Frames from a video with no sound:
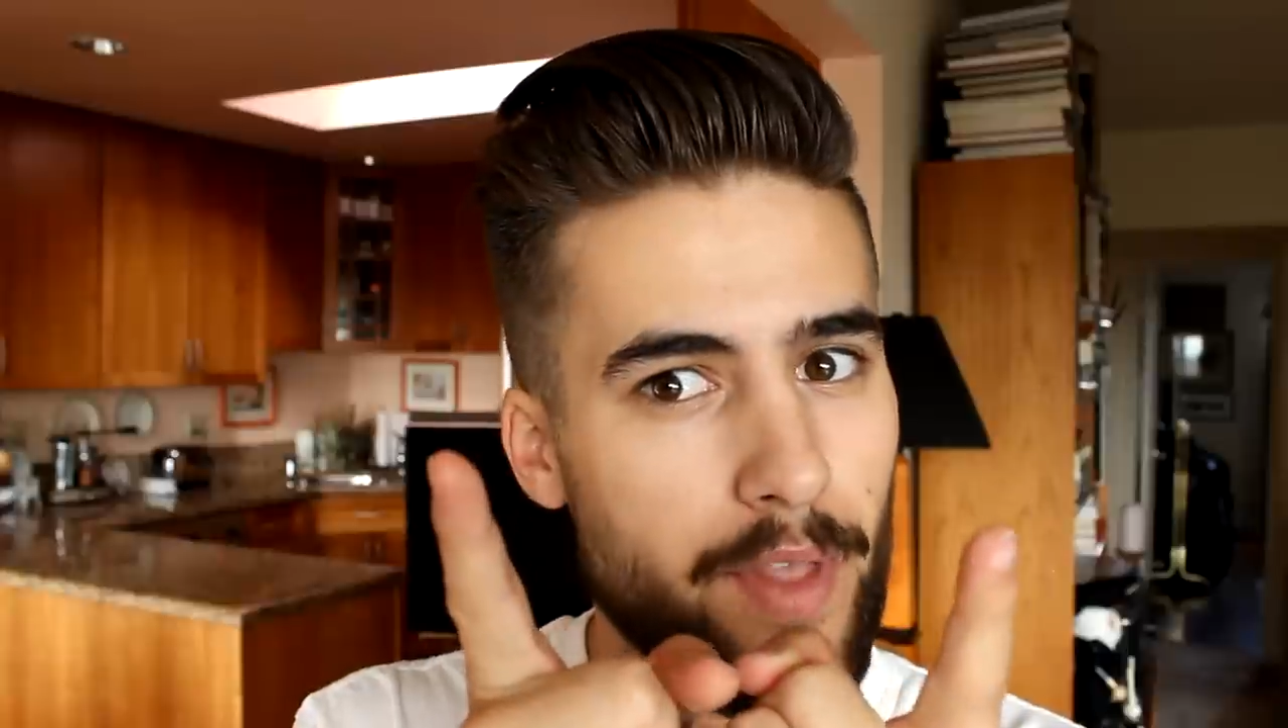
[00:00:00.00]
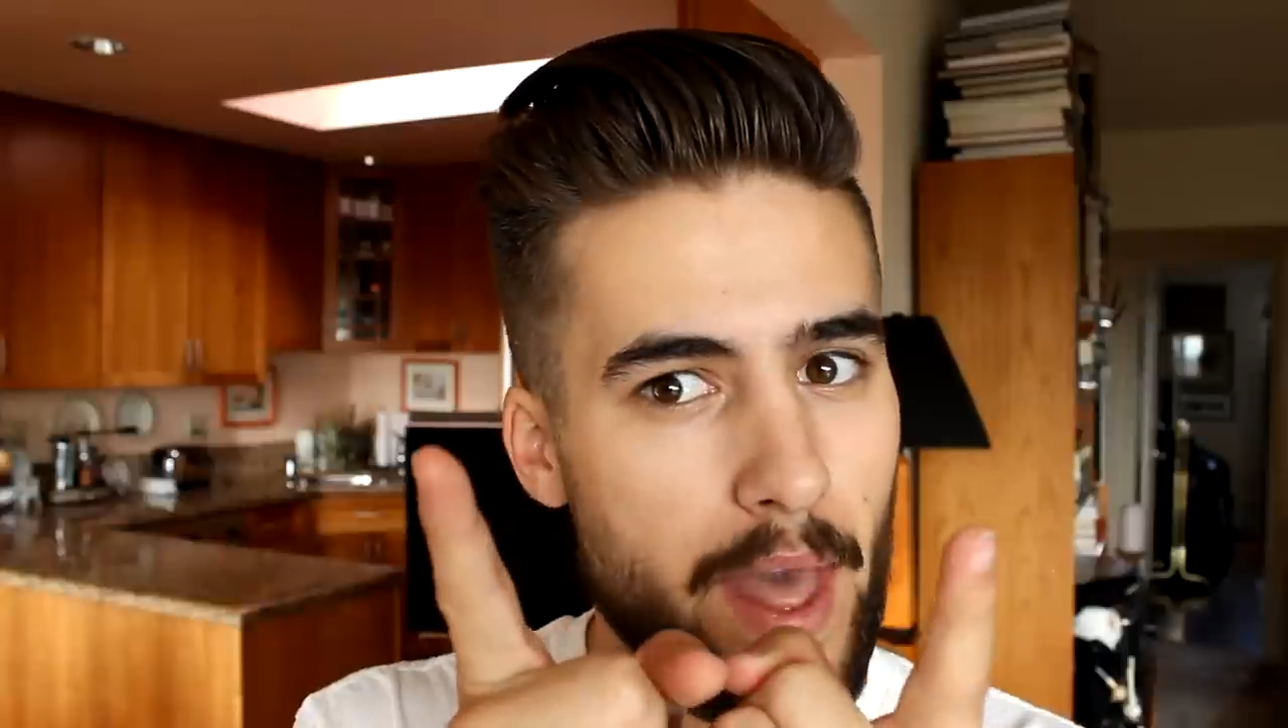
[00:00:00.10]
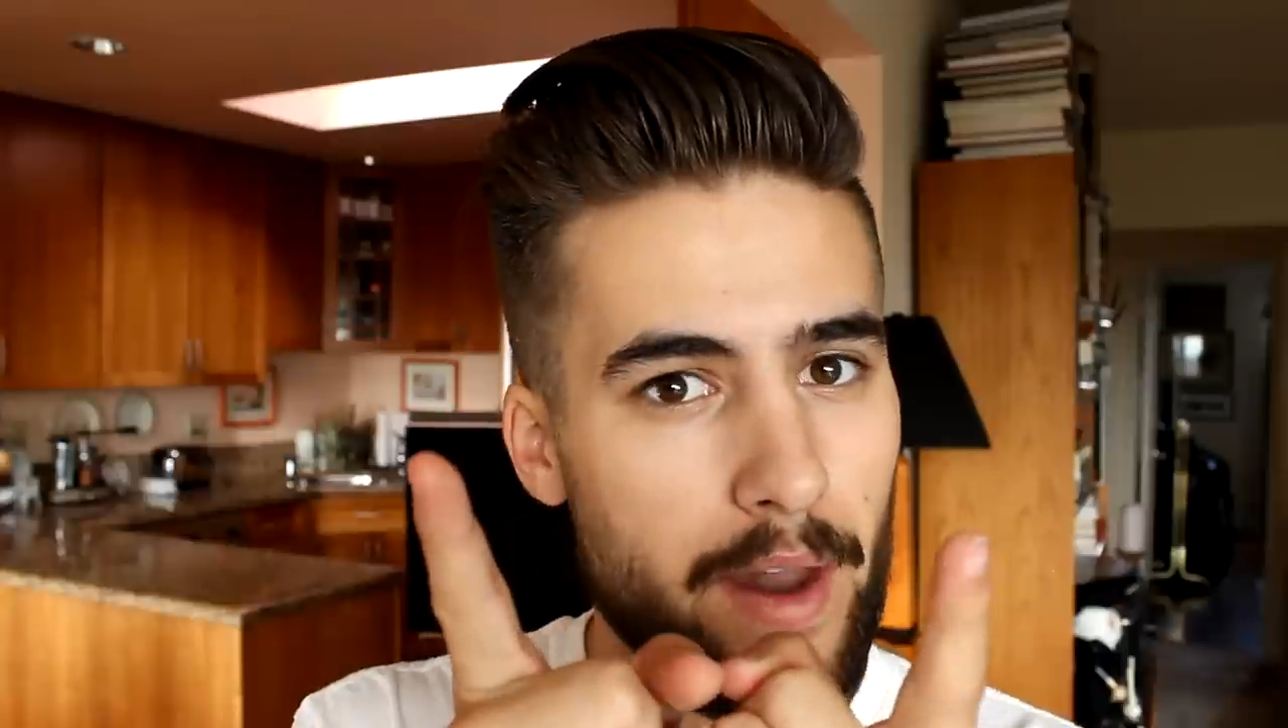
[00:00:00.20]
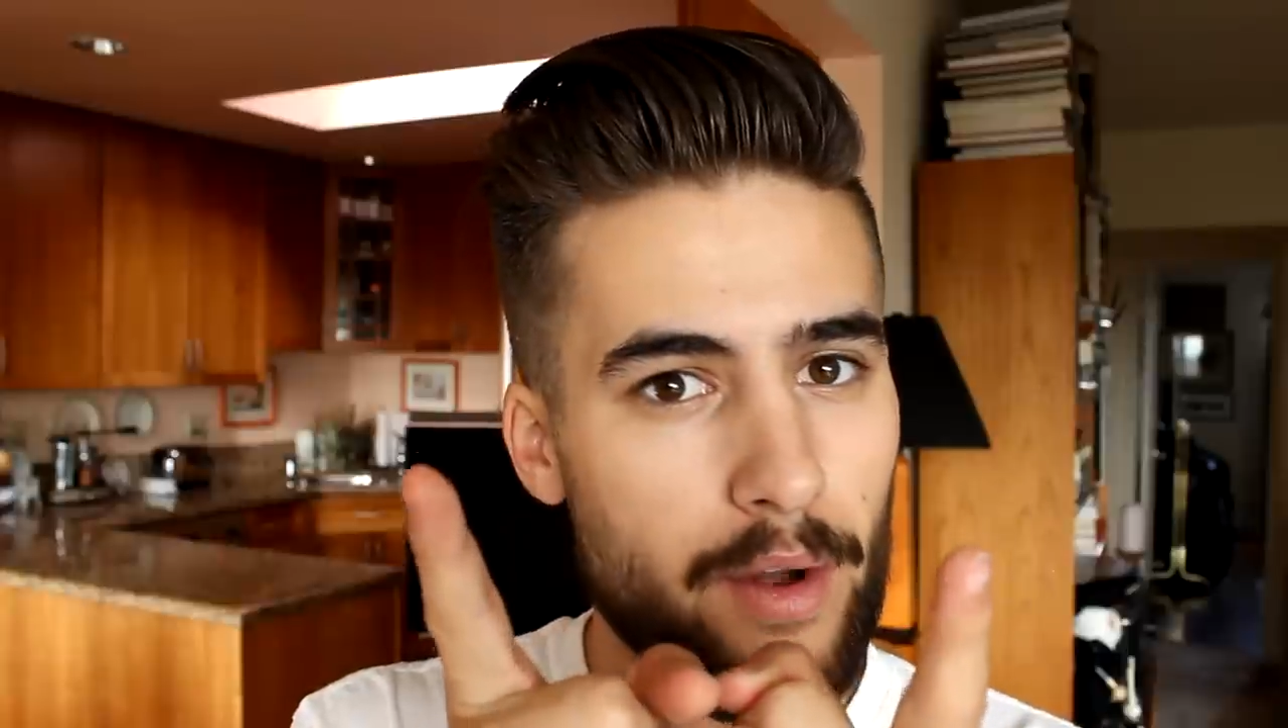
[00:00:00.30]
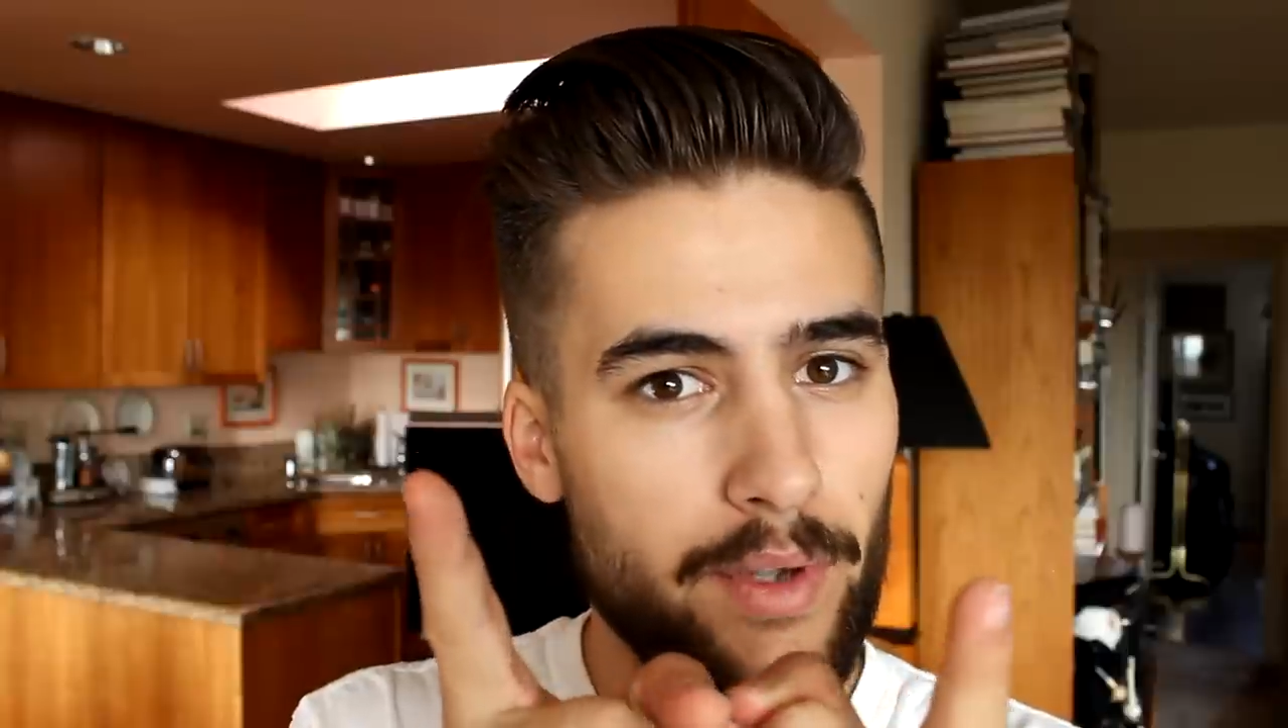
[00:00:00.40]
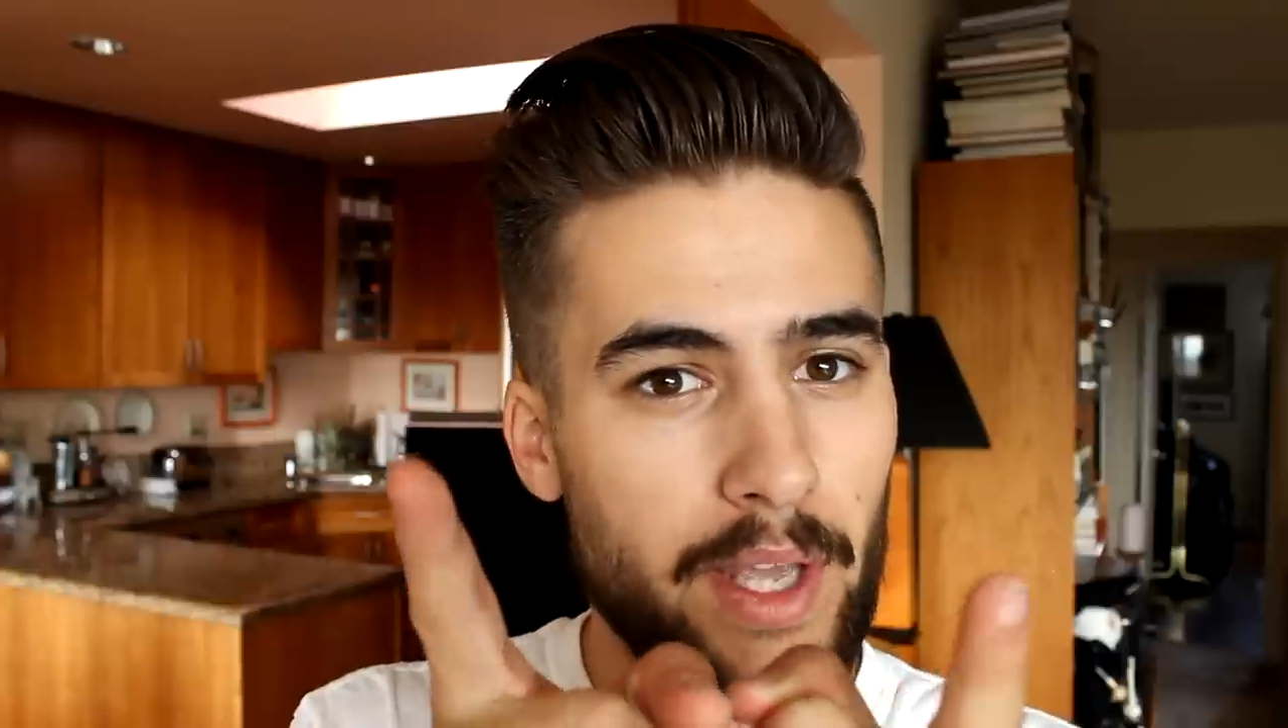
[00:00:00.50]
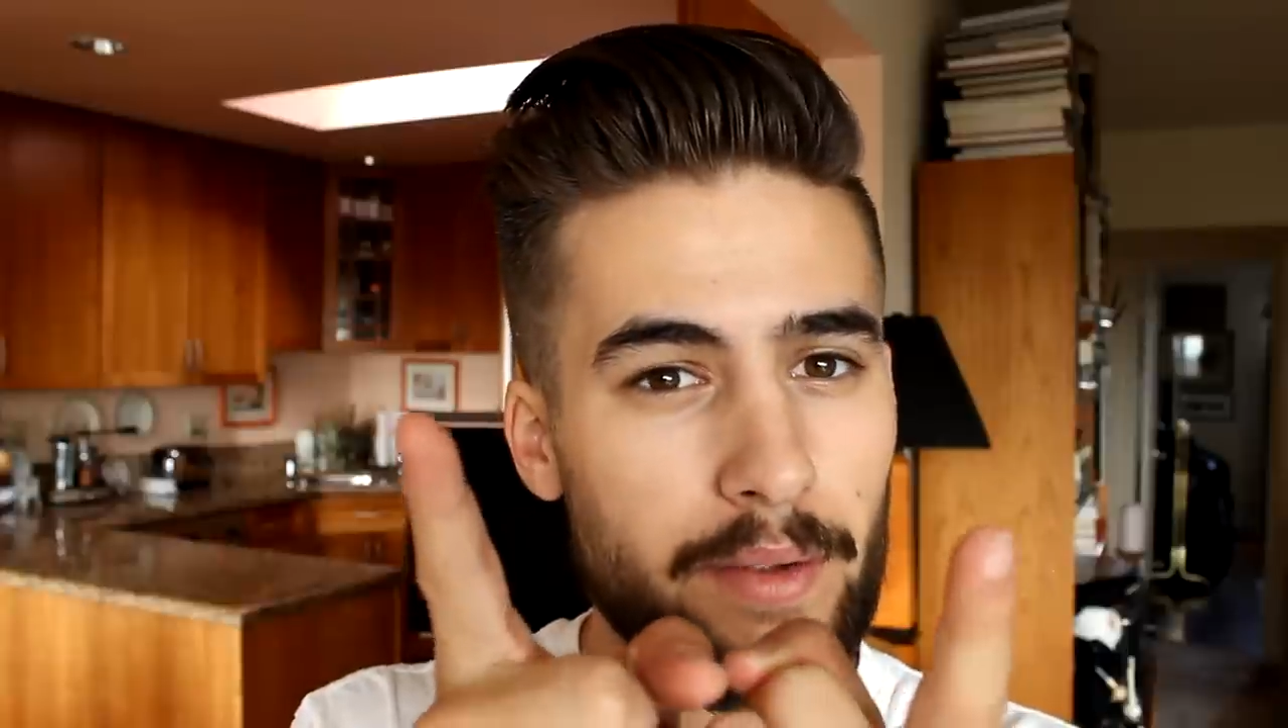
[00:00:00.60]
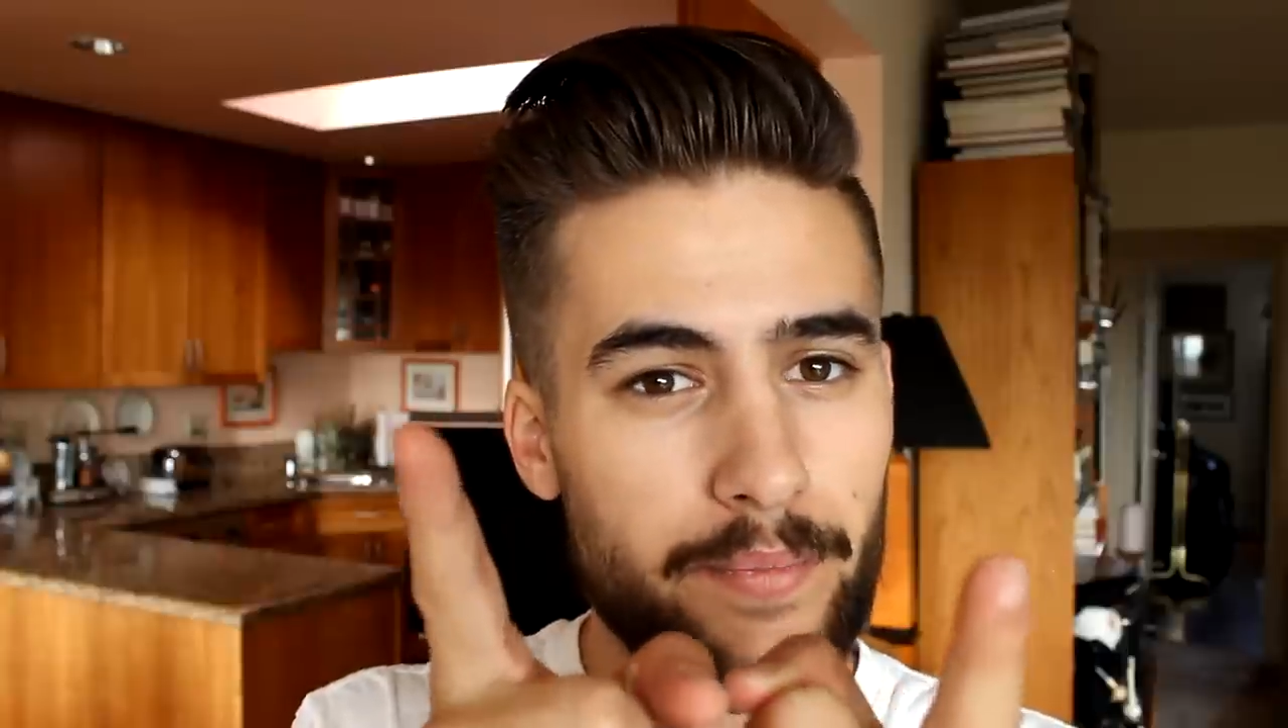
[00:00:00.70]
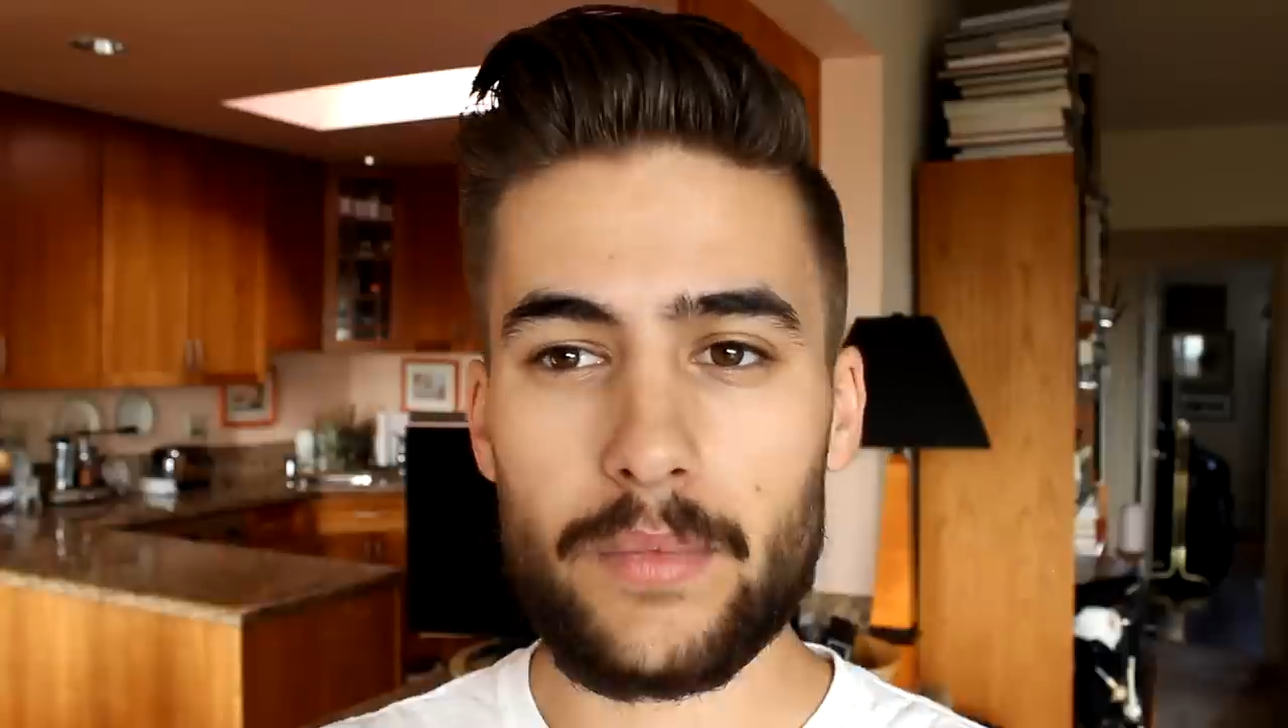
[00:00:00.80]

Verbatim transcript: that, okay?